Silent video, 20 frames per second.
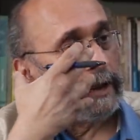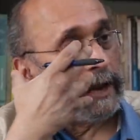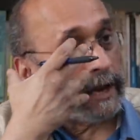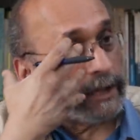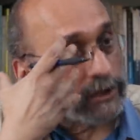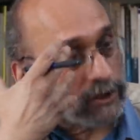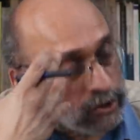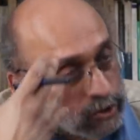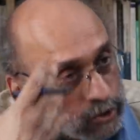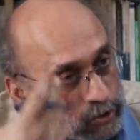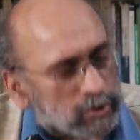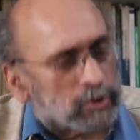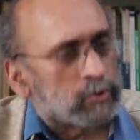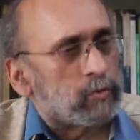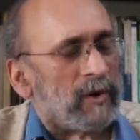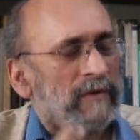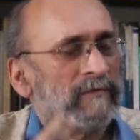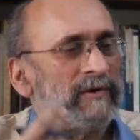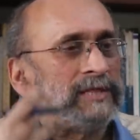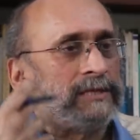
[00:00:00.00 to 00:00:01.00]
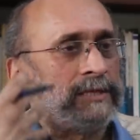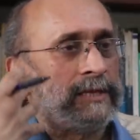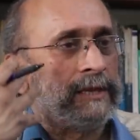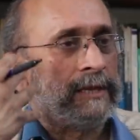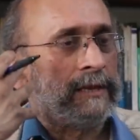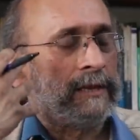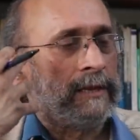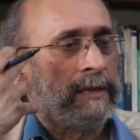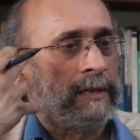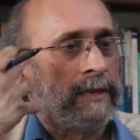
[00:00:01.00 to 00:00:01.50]

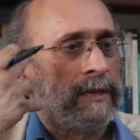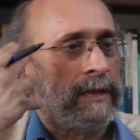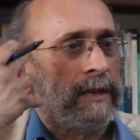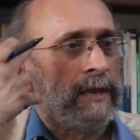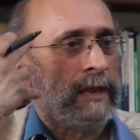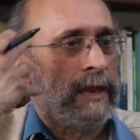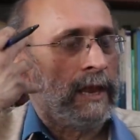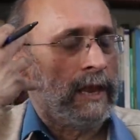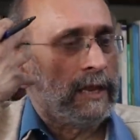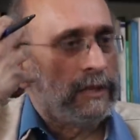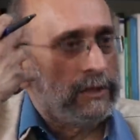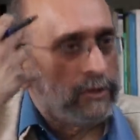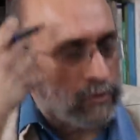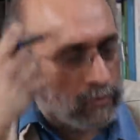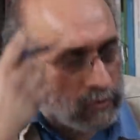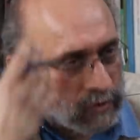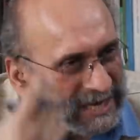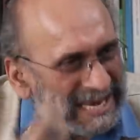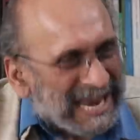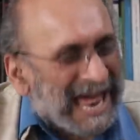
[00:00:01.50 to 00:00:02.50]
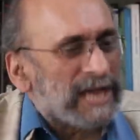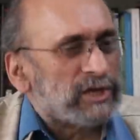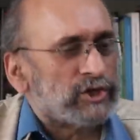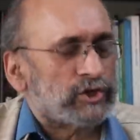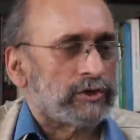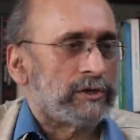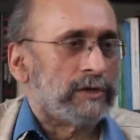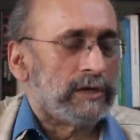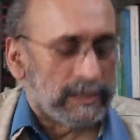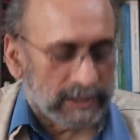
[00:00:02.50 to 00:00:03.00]
Hindutvavadi, Hindu
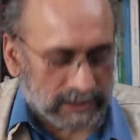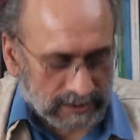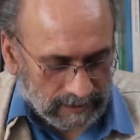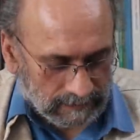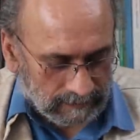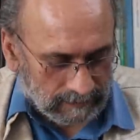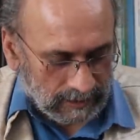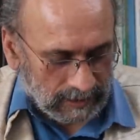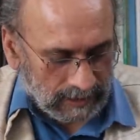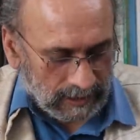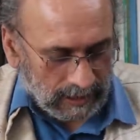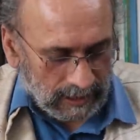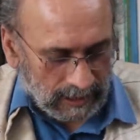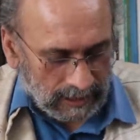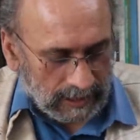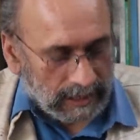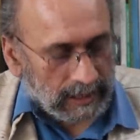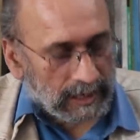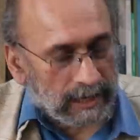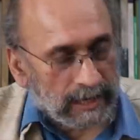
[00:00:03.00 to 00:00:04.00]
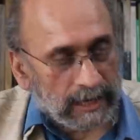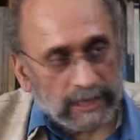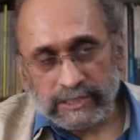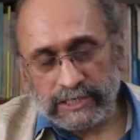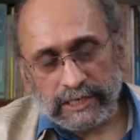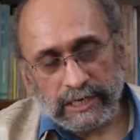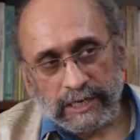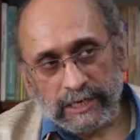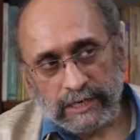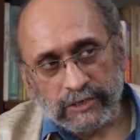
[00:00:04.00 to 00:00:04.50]
nationalism
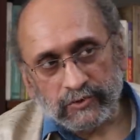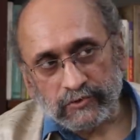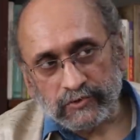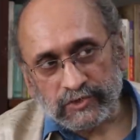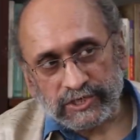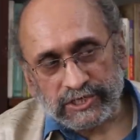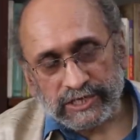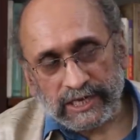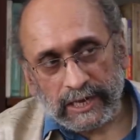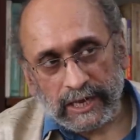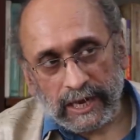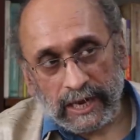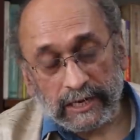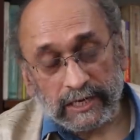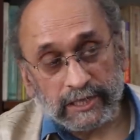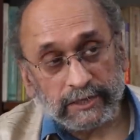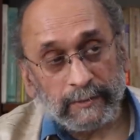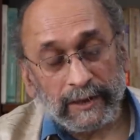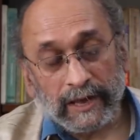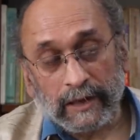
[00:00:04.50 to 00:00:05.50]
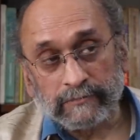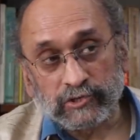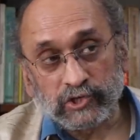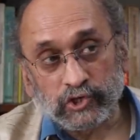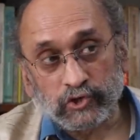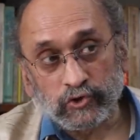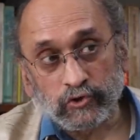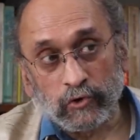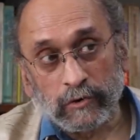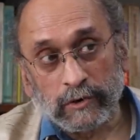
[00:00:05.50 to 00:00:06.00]
is here to stay and has become
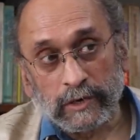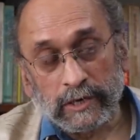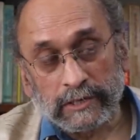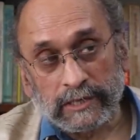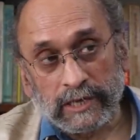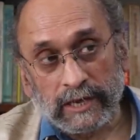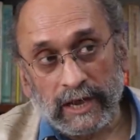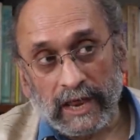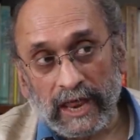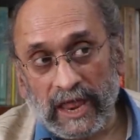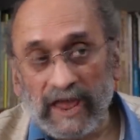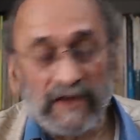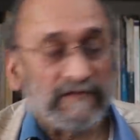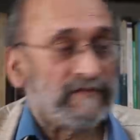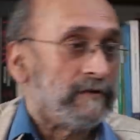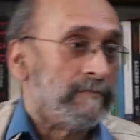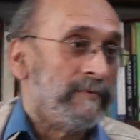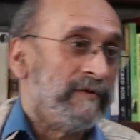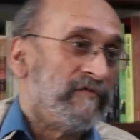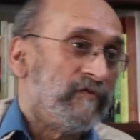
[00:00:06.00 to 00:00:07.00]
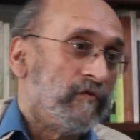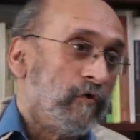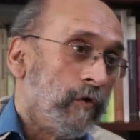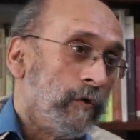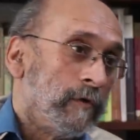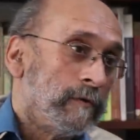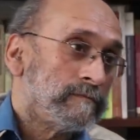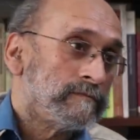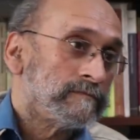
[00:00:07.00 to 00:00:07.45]
stronger than ever before?